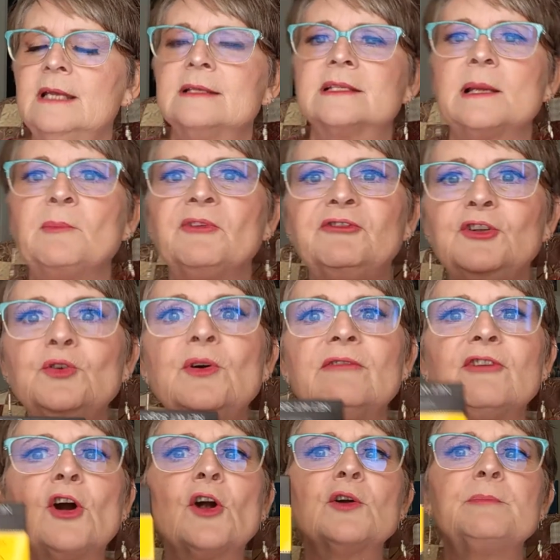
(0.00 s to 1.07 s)
Some of you
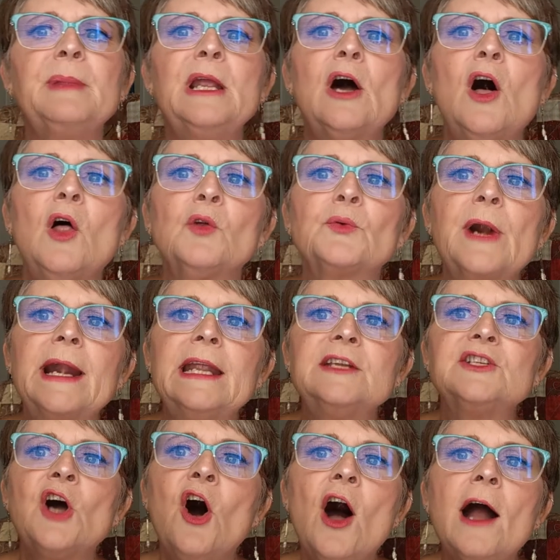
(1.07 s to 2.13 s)
have heard me
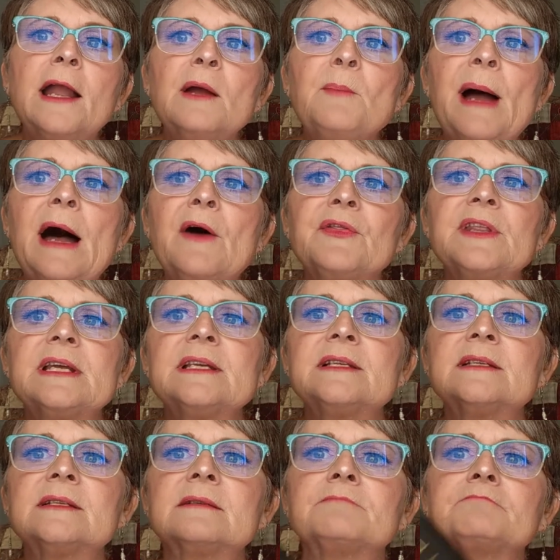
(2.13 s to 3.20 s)
already talk about
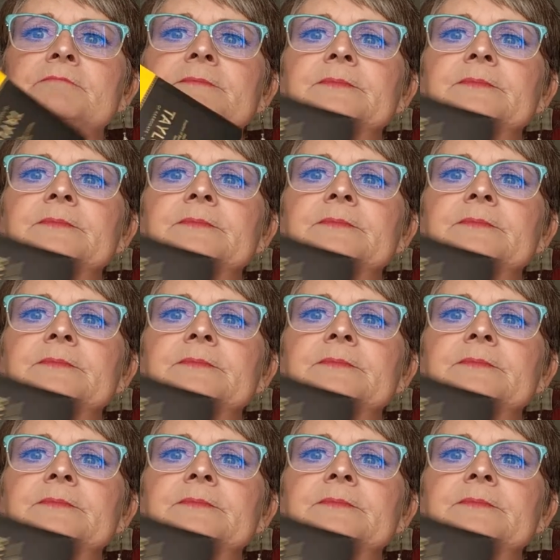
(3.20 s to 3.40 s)
this.